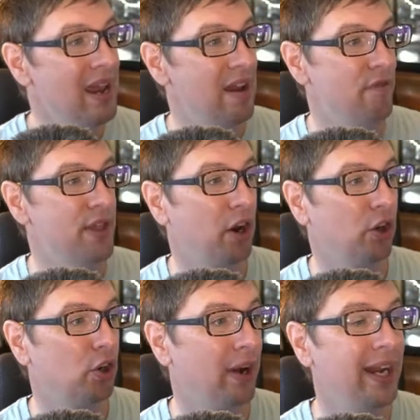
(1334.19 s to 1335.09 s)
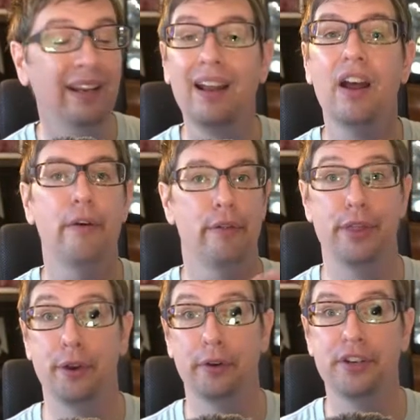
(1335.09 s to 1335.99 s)
If they're green,
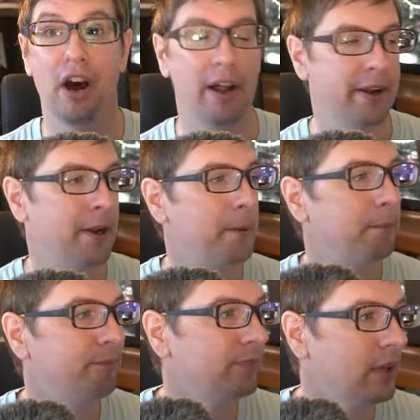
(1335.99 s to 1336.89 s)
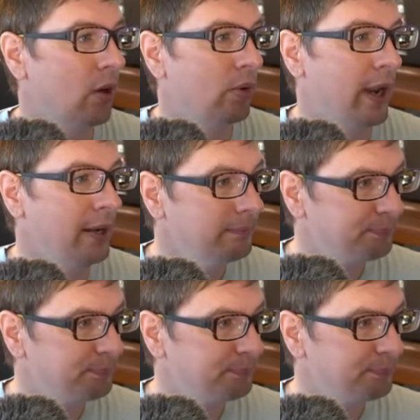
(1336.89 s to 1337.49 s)
they're done. Okay.